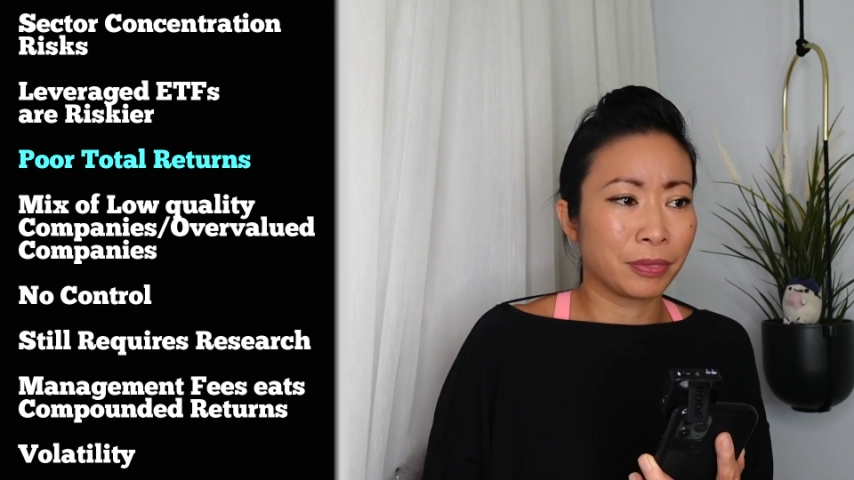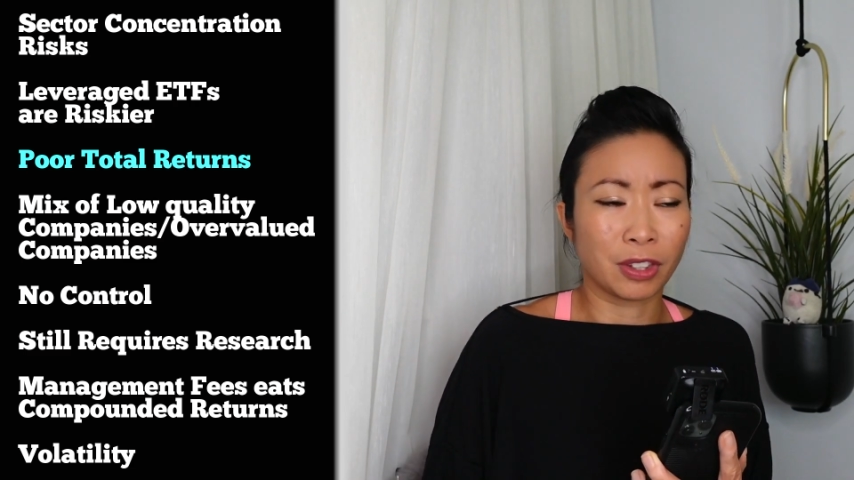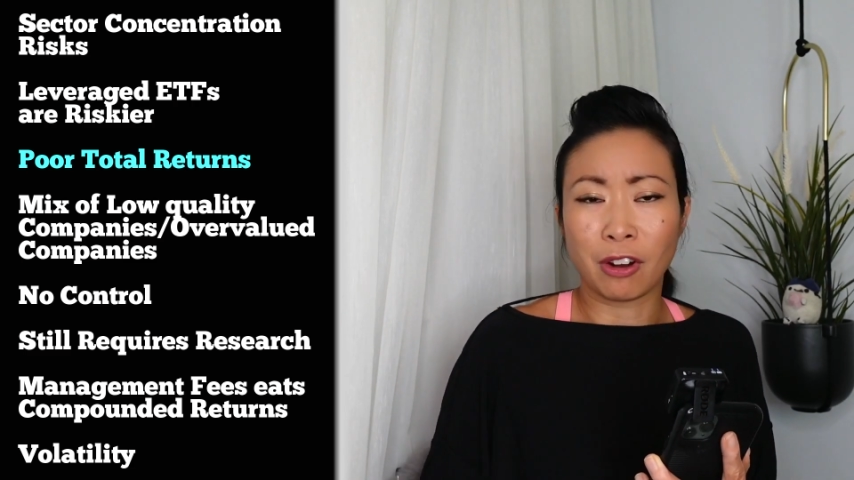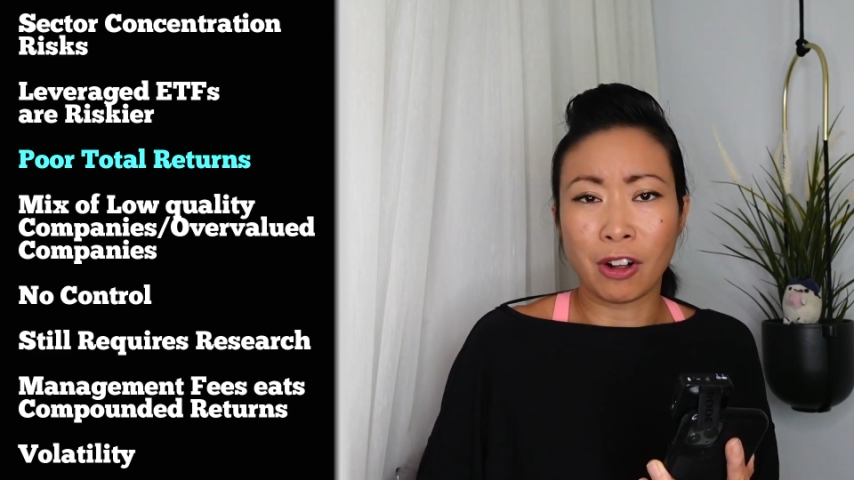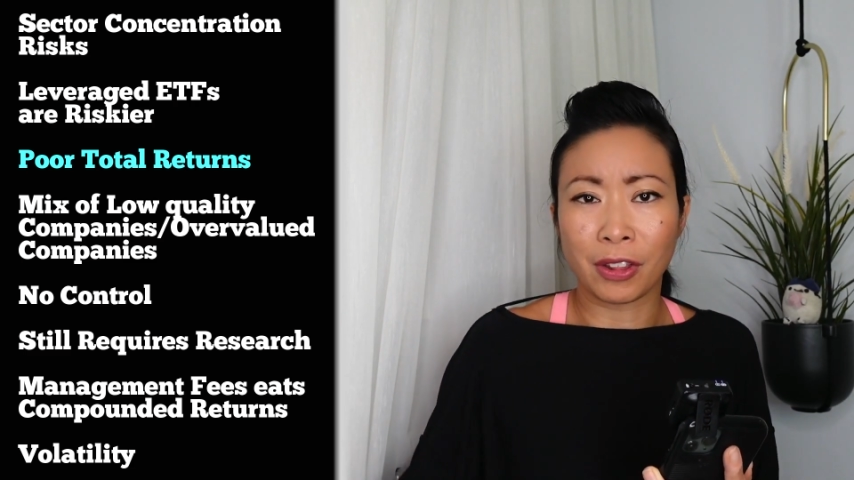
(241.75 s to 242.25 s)

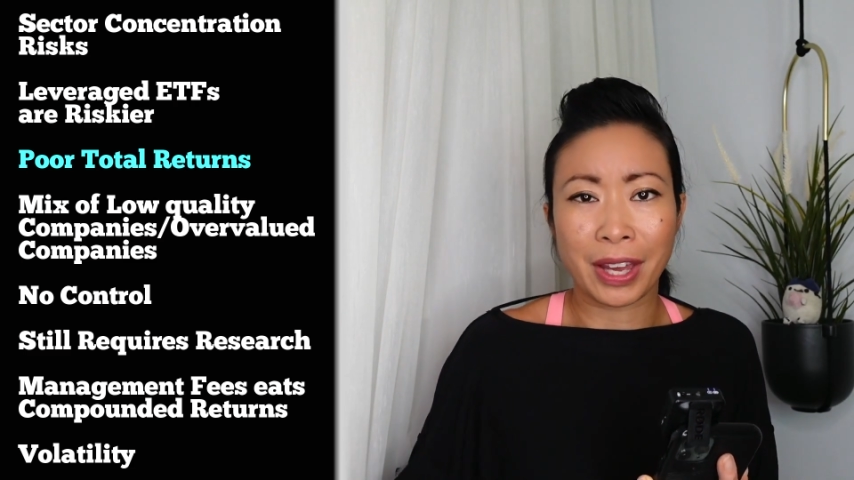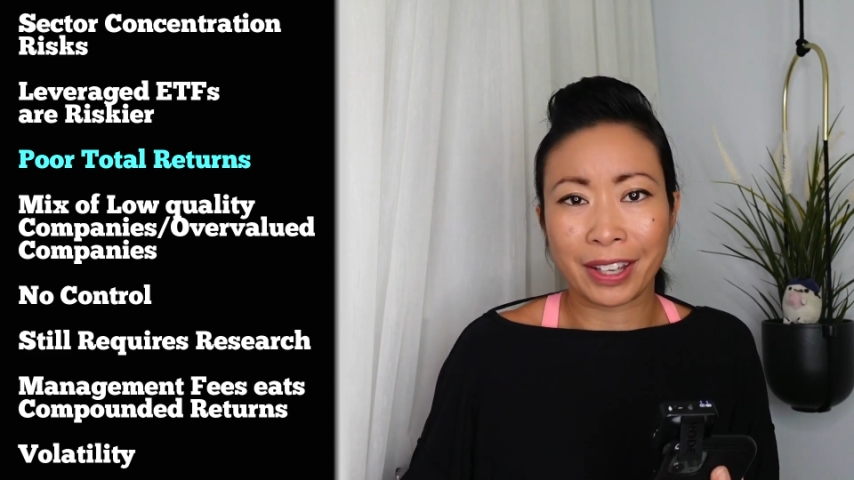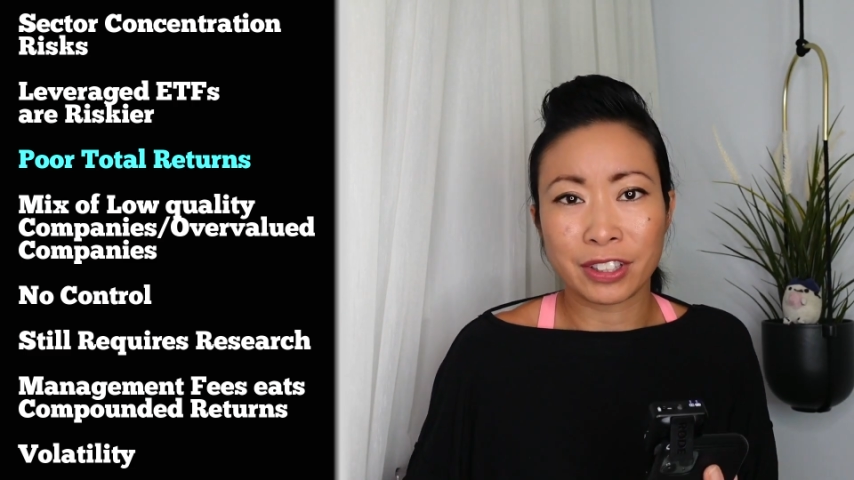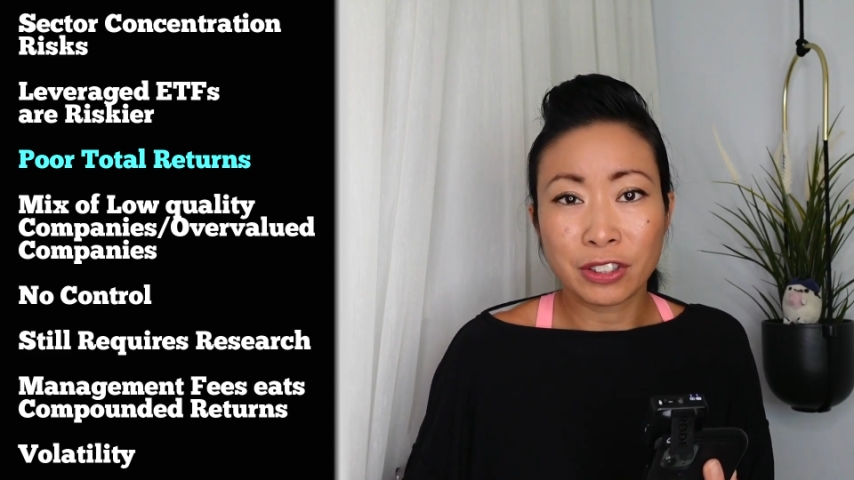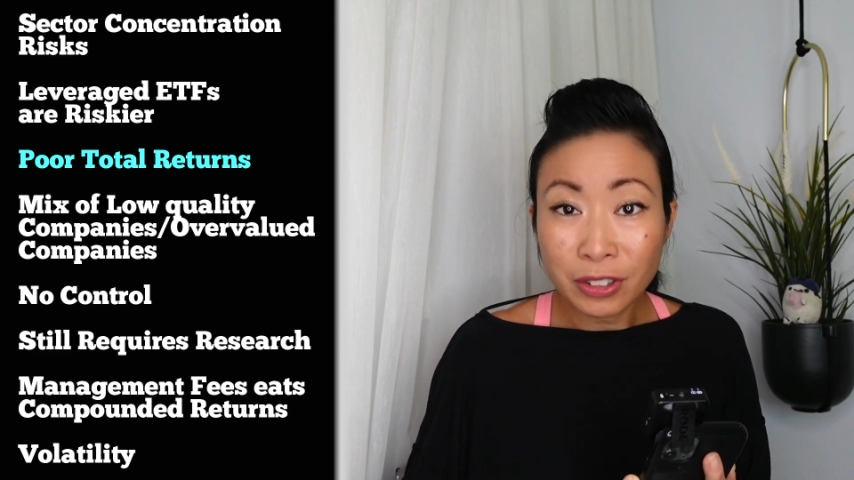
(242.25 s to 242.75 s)
and all
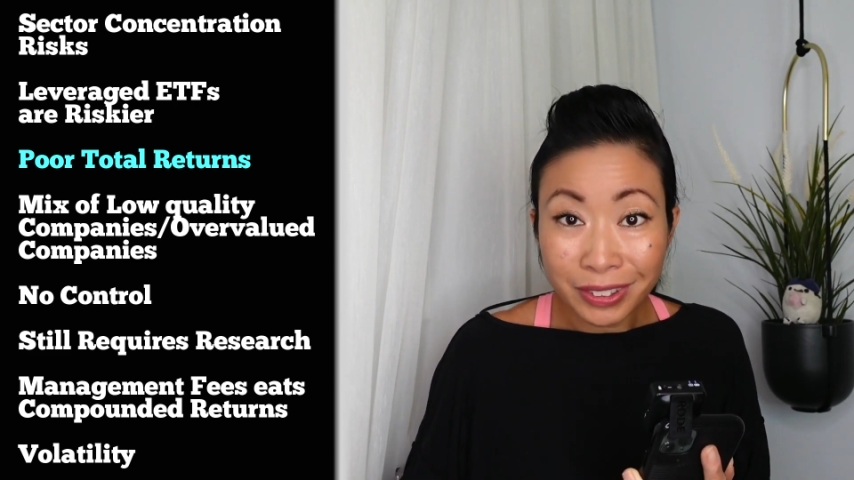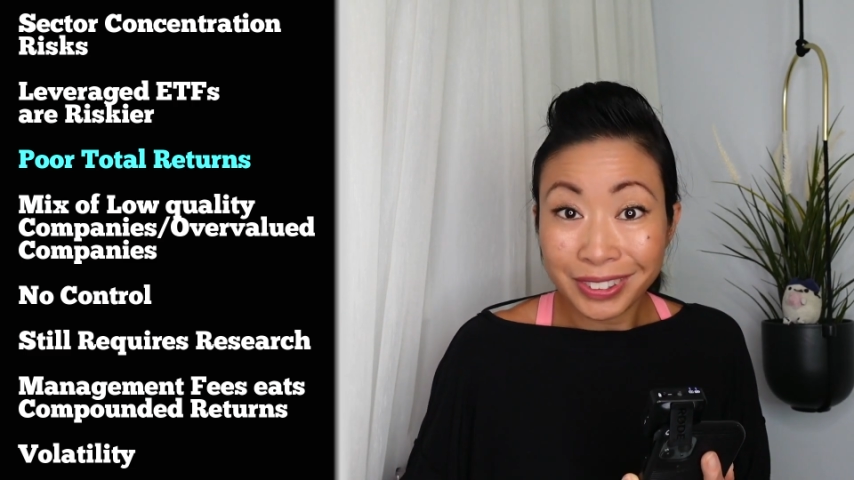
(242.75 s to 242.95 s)
that. You're